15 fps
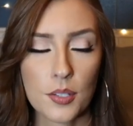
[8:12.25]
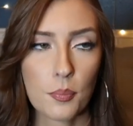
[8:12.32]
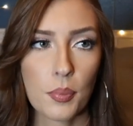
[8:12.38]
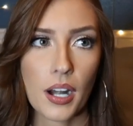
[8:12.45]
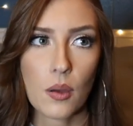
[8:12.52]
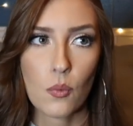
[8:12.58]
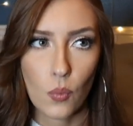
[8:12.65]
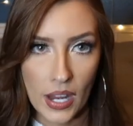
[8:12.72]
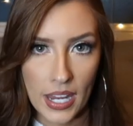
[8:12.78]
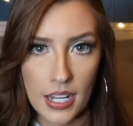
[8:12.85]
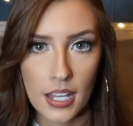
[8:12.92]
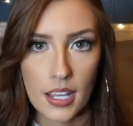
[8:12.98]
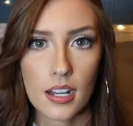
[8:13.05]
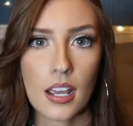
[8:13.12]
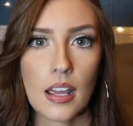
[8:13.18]
but I
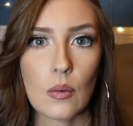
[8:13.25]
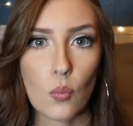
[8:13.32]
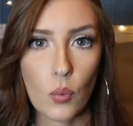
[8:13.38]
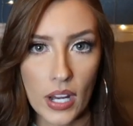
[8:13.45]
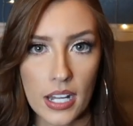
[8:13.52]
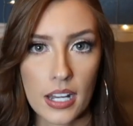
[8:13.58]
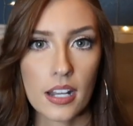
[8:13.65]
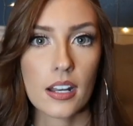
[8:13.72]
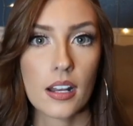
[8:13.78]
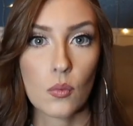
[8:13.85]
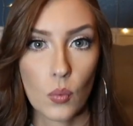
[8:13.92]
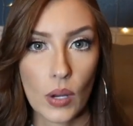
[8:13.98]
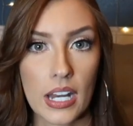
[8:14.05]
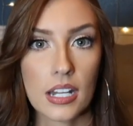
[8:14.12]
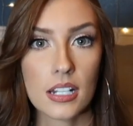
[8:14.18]
waited and waited
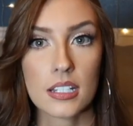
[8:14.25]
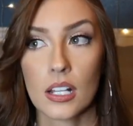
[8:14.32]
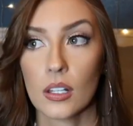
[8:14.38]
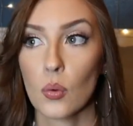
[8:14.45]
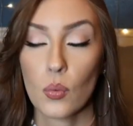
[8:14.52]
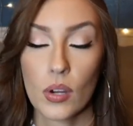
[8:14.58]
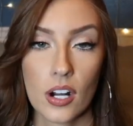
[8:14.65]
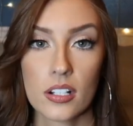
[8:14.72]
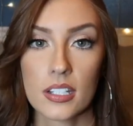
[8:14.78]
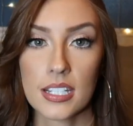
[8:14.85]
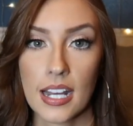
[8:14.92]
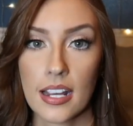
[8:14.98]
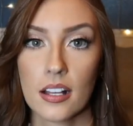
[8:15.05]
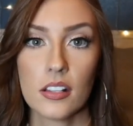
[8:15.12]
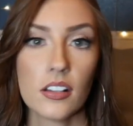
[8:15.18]
and waited till it went on
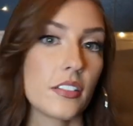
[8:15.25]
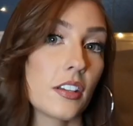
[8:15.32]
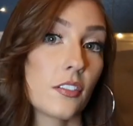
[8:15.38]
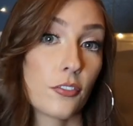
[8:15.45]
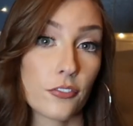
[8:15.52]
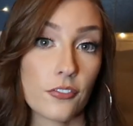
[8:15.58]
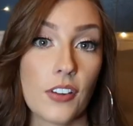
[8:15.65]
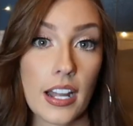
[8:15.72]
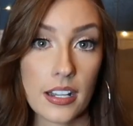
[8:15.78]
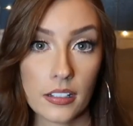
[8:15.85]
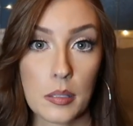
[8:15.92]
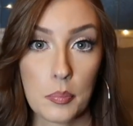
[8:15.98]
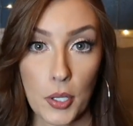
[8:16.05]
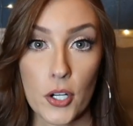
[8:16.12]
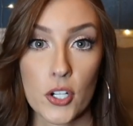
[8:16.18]
sale and then
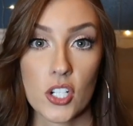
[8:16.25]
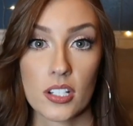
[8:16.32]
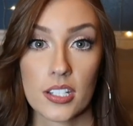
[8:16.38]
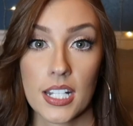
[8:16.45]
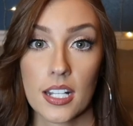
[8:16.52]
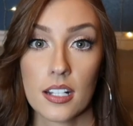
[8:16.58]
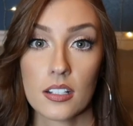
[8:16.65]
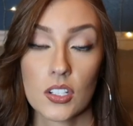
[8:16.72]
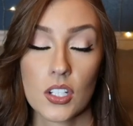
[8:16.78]
finally purchased it.